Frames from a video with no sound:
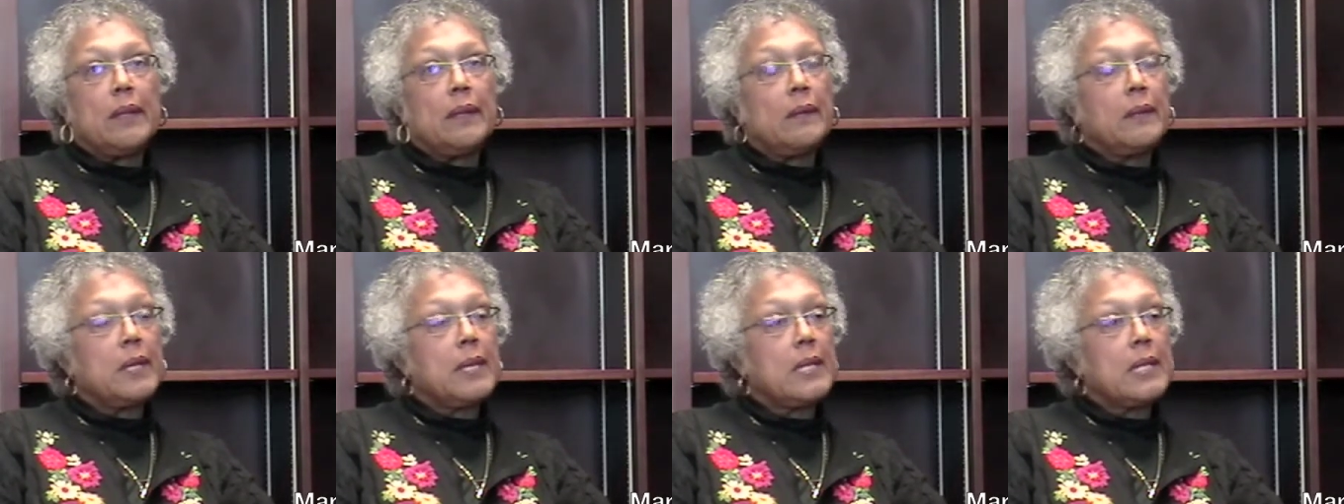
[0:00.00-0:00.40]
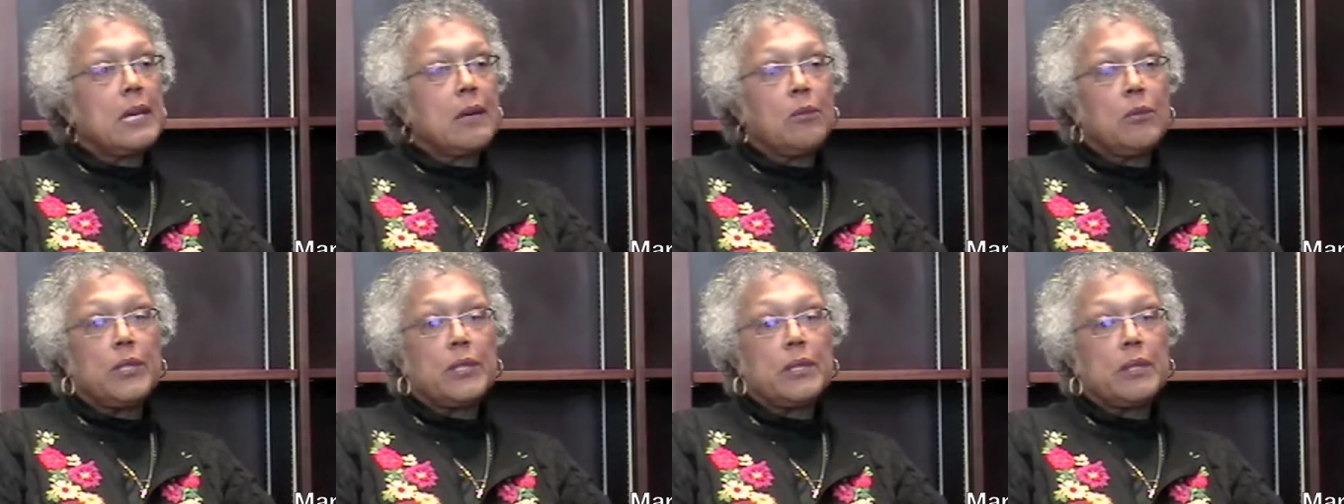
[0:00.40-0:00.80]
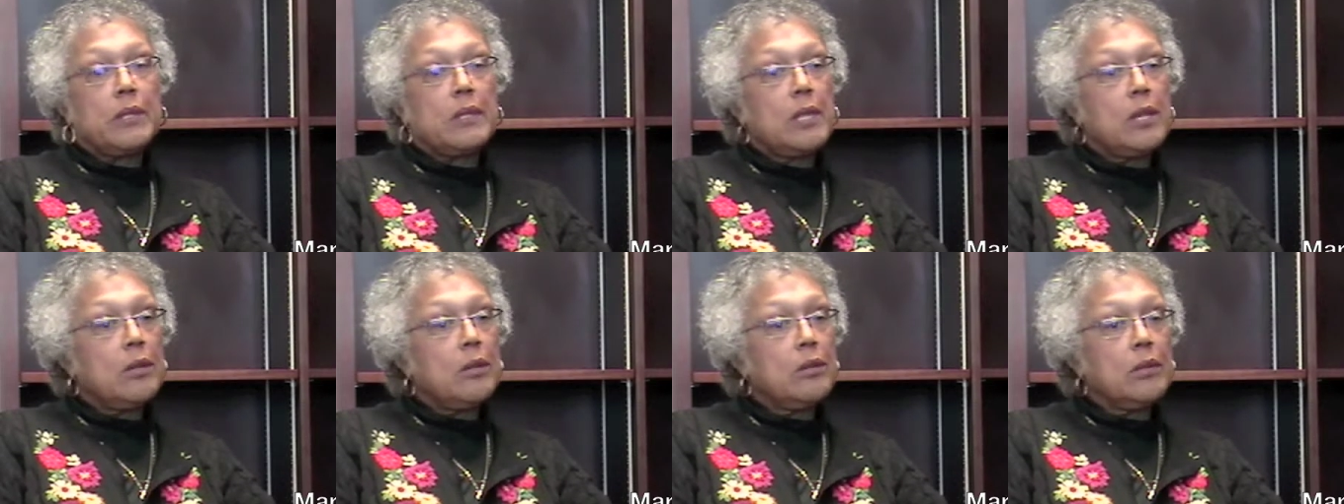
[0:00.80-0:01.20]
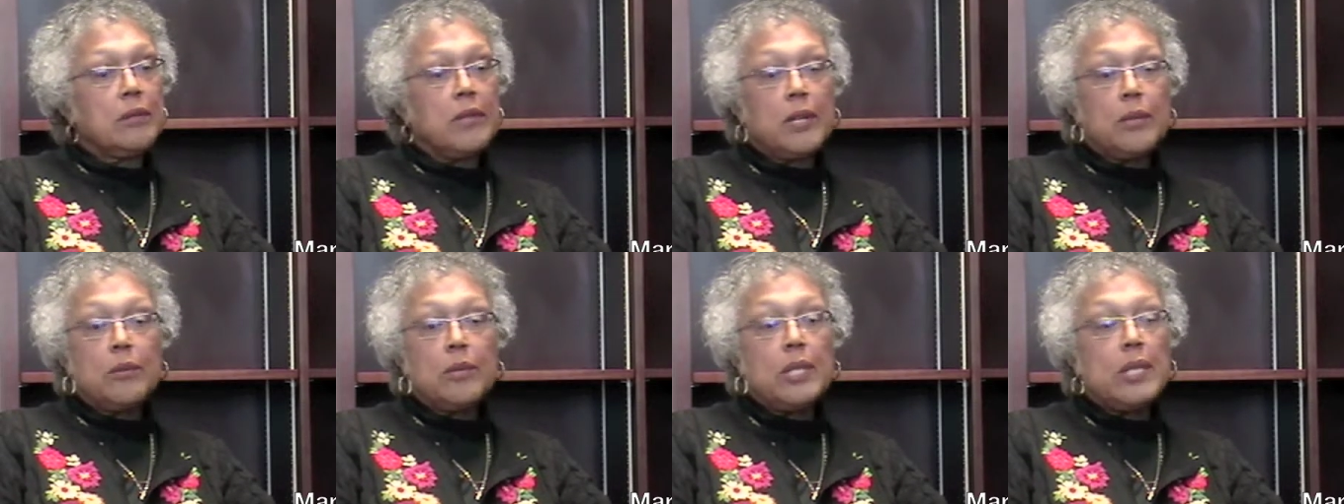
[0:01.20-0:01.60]
because I was
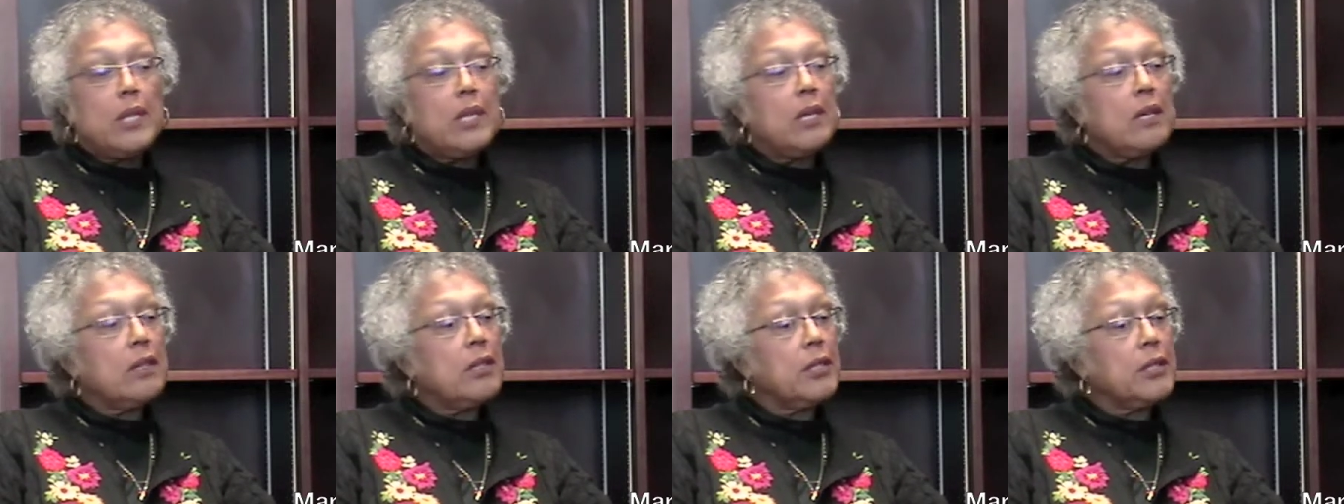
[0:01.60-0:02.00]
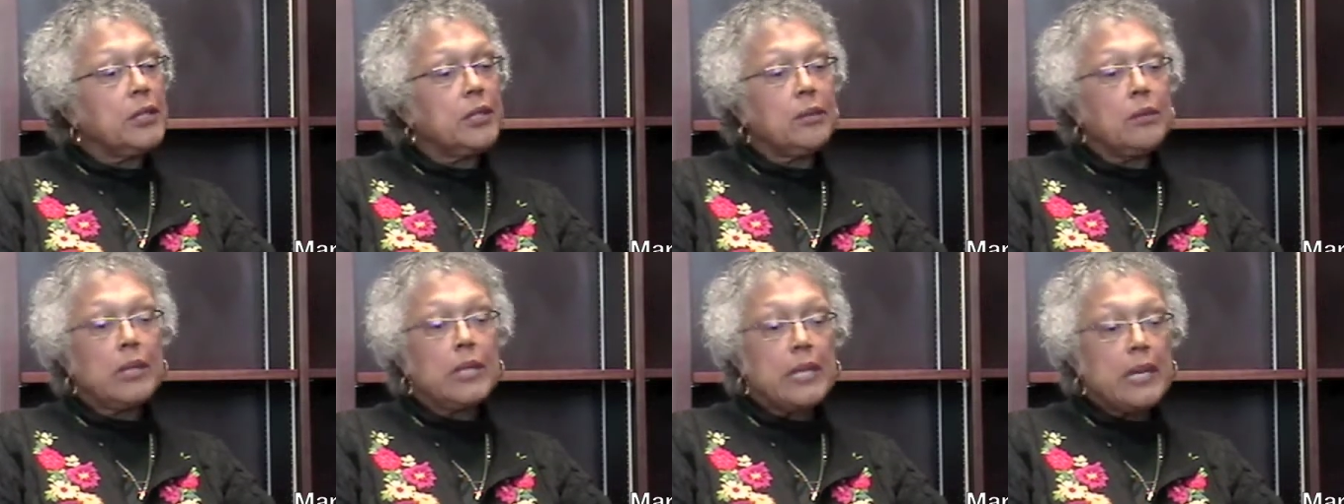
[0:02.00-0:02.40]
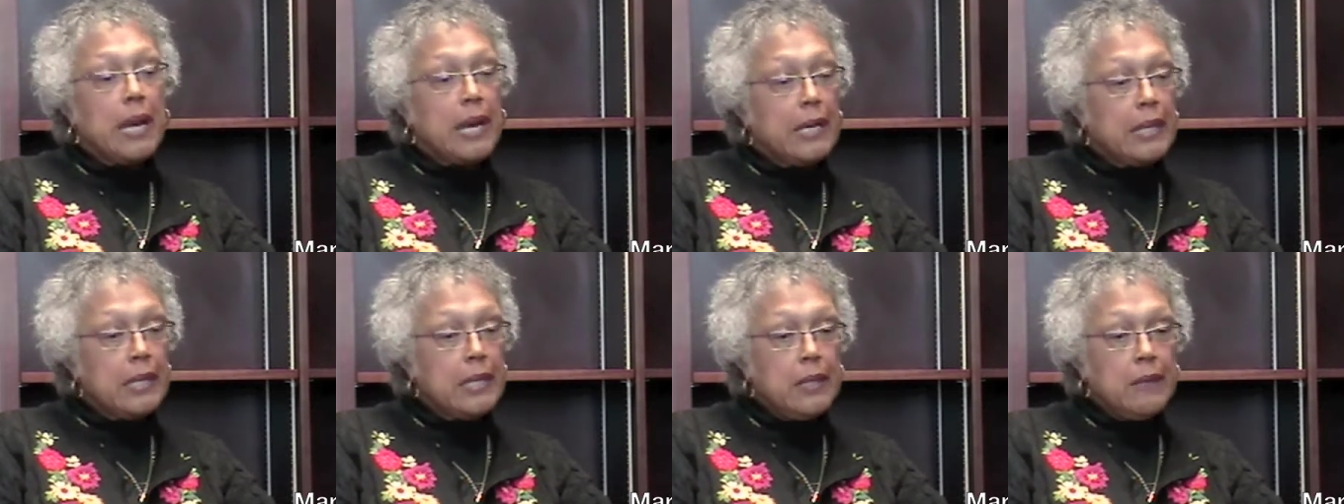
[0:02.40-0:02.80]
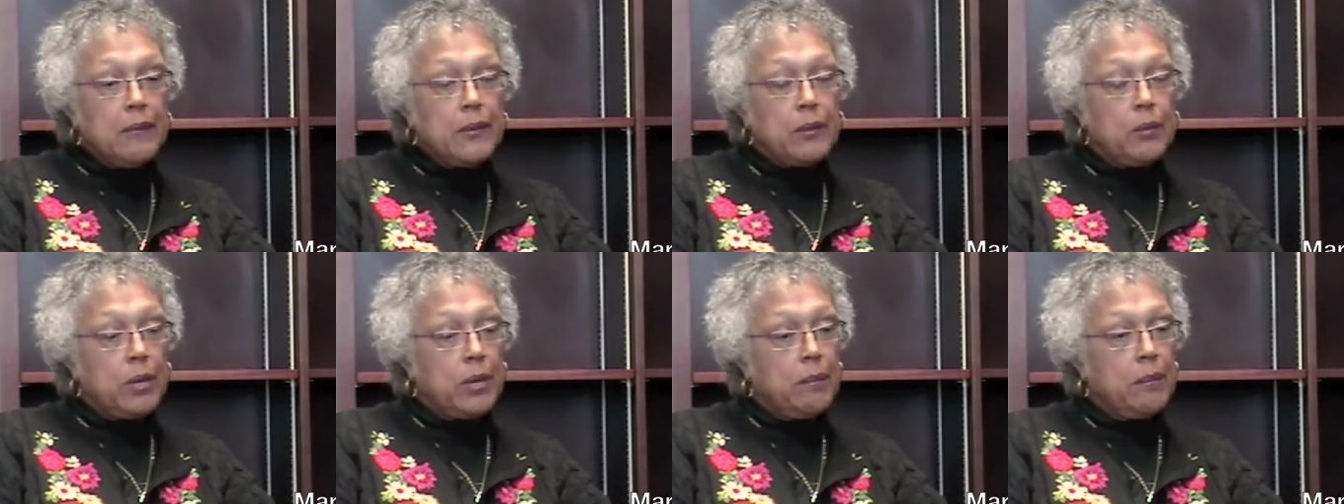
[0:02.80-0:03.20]
totally young and totally naive
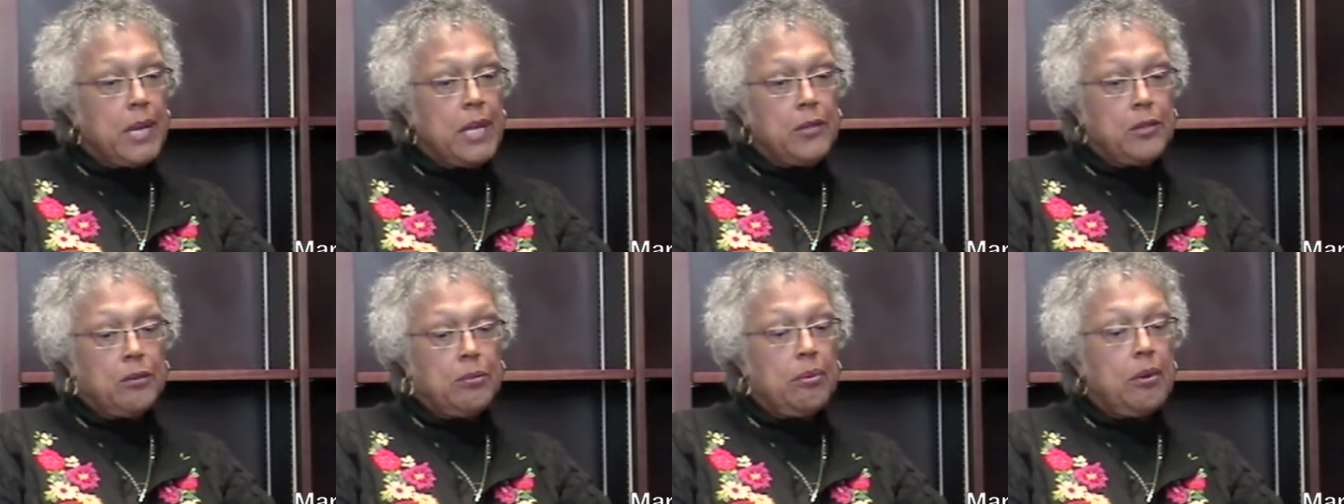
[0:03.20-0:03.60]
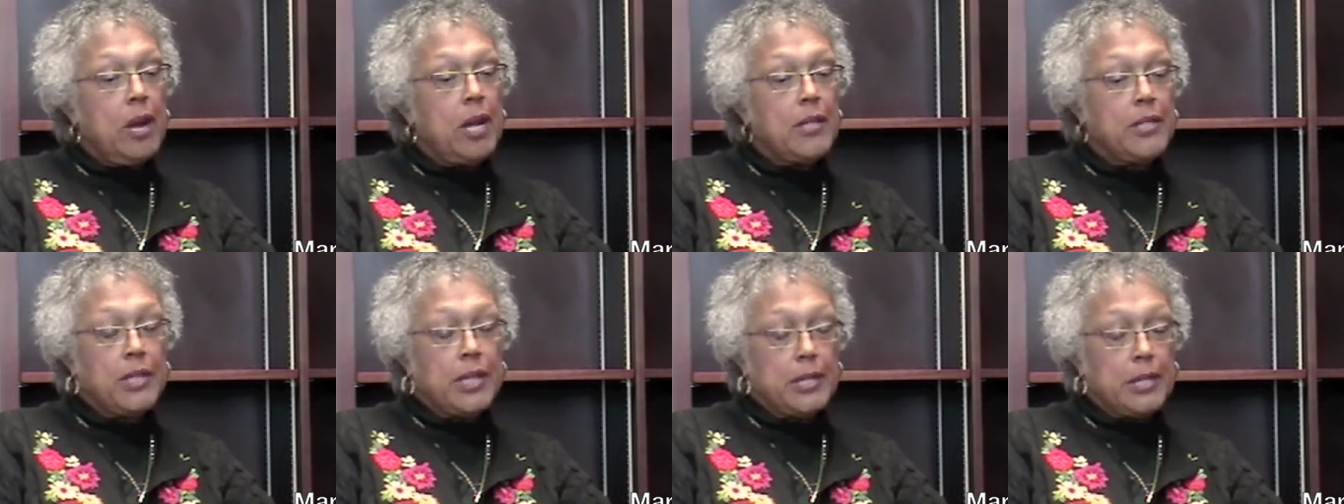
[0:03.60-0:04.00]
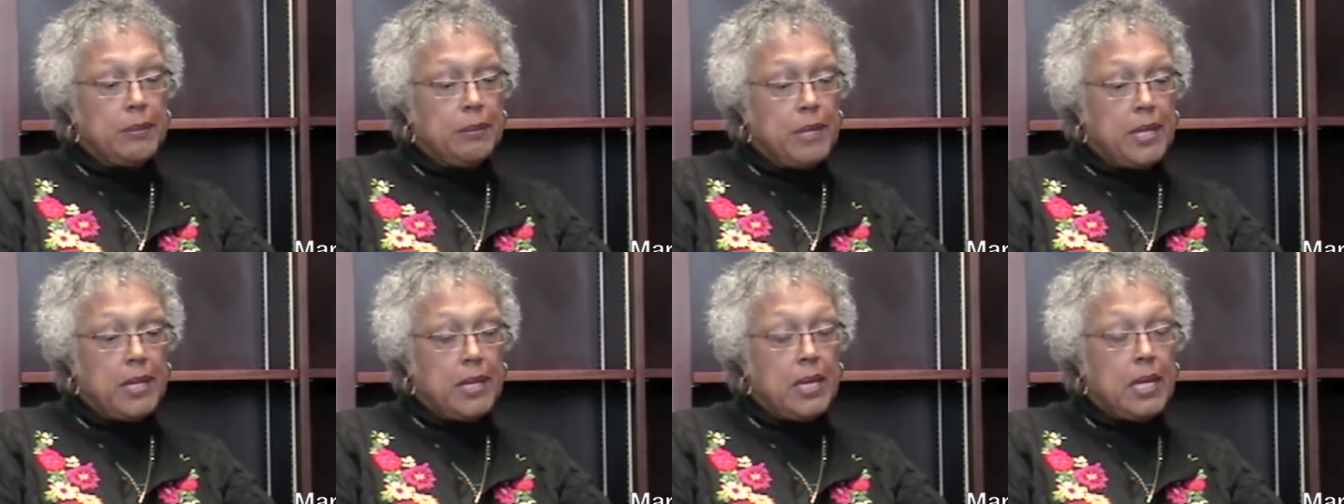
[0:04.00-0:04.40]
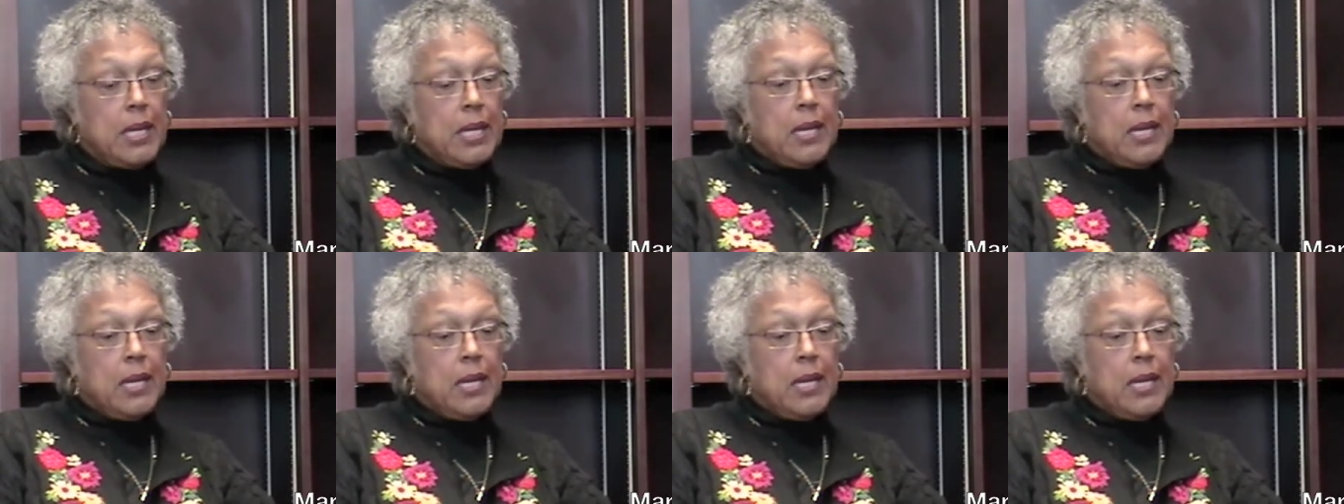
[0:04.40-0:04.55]
to what major projects meant,